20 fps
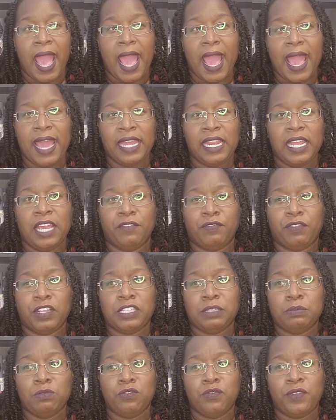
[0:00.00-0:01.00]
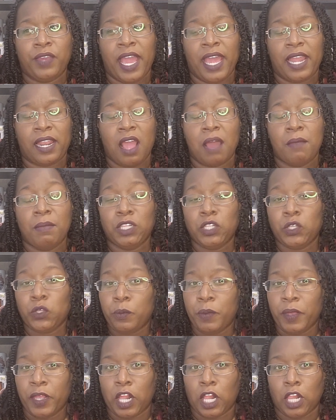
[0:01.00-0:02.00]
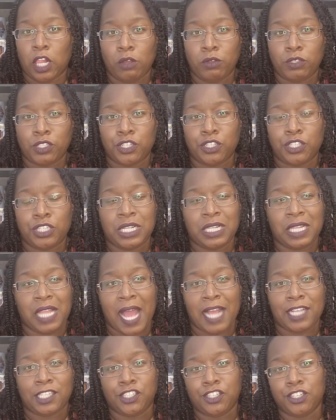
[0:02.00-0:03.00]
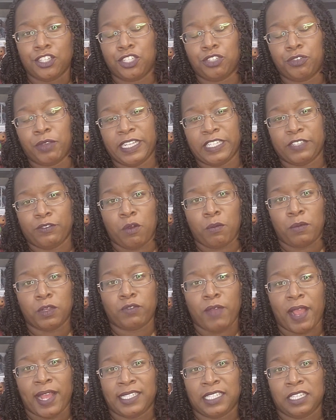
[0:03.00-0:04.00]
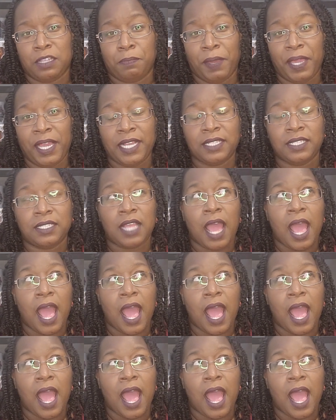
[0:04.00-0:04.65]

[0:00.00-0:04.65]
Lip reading: And if this movie had come a little bit closer to last year's Transformers Rise of the Beast,